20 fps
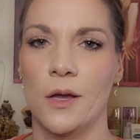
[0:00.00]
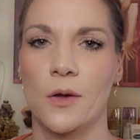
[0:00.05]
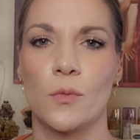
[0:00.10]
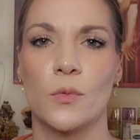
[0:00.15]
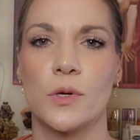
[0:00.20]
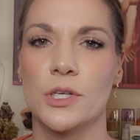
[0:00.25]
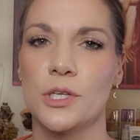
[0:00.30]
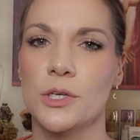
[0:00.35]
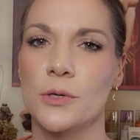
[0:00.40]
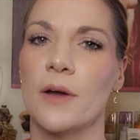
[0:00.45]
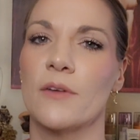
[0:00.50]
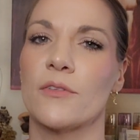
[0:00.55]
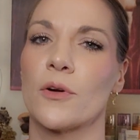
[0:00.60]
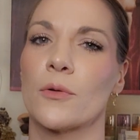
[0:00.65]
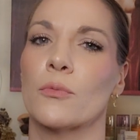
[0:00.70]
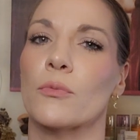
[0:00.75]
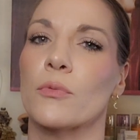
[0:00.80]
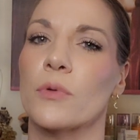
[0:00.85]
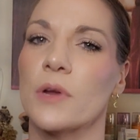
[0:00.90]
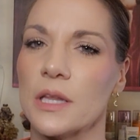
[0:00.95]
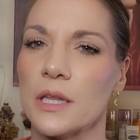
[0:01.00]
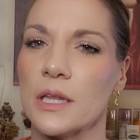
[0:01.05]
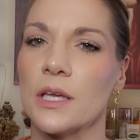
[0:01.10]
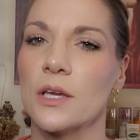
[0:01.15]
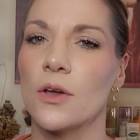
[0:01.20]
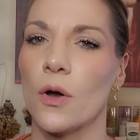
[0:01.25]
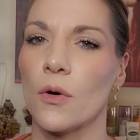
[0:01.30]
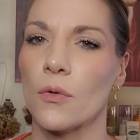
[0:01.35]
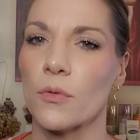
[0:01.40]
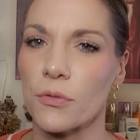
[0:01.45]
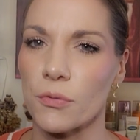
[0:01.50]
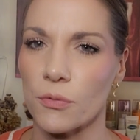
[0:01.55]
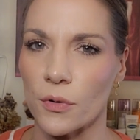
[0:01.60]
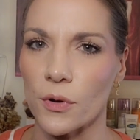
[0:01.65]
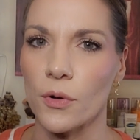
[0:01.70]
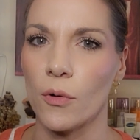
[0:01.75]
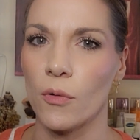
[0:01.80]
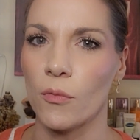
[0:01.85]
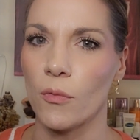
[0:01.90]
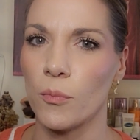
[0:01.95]
when do you ever really go
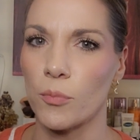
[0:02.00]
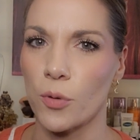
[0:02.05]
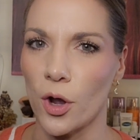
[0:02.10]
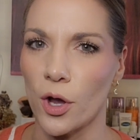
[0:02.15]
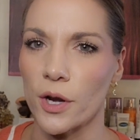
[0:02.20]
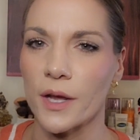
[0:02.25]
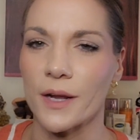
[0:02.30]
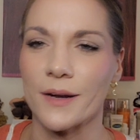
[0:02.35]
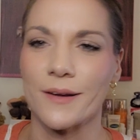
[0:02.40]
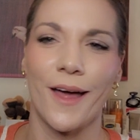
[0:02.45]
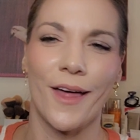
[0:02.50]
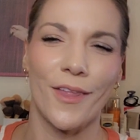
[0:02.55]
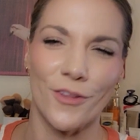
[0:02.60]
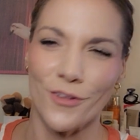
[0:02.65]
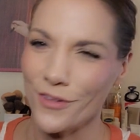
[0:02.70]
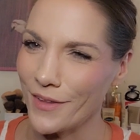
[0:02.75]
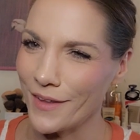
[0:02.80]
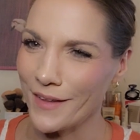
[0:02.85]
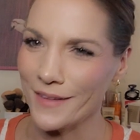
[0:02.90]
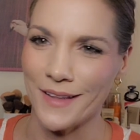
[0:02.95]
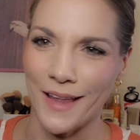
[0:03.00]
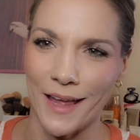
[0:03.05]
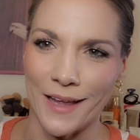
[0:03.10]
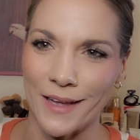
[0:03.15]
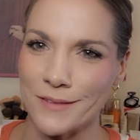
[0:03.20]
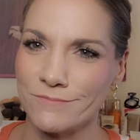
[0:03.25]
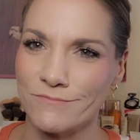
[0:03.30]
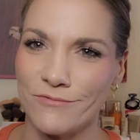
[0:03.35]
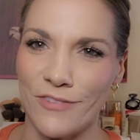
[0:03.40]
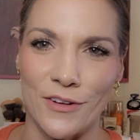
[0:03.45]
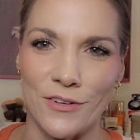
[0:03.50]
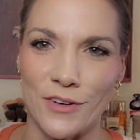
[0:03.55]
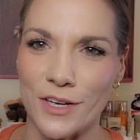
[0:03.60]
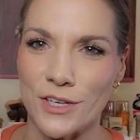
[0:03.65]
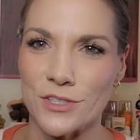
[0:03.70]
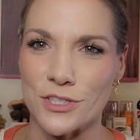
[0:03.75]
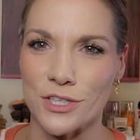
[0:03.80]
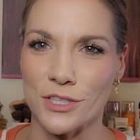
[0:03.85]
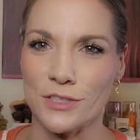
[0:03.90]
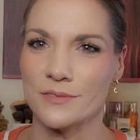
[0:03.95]
through product other than like
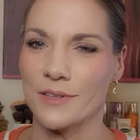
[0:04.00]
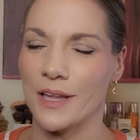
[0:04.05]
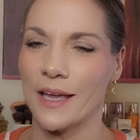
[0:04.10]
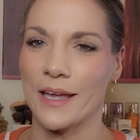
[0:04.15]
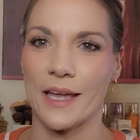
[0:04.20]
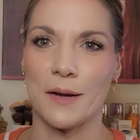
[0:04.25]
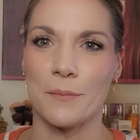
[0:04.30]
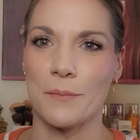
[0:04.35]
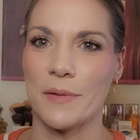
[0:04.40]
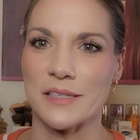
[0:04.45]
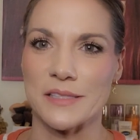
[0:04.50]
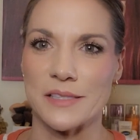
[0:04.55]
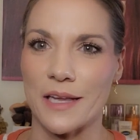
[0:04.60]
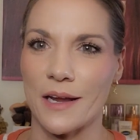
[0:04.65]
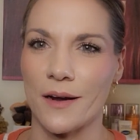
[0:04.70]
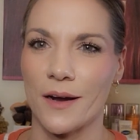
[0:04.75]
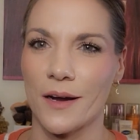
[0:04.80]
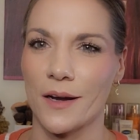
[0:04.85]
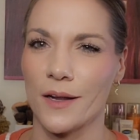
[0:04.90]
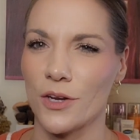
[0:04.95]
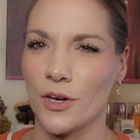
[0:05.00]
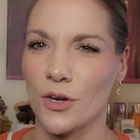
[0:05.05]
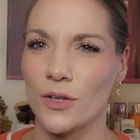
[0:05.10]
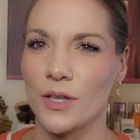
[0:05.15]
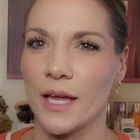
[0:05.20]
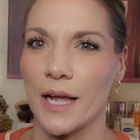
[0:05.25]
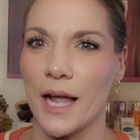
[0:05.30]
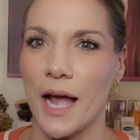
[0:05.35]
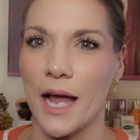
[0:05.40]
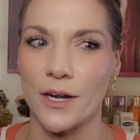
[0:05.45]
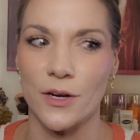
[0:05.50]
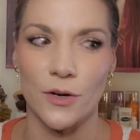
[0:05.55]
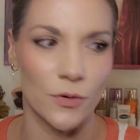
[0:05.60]
foundation, like, and mascara? You know, like I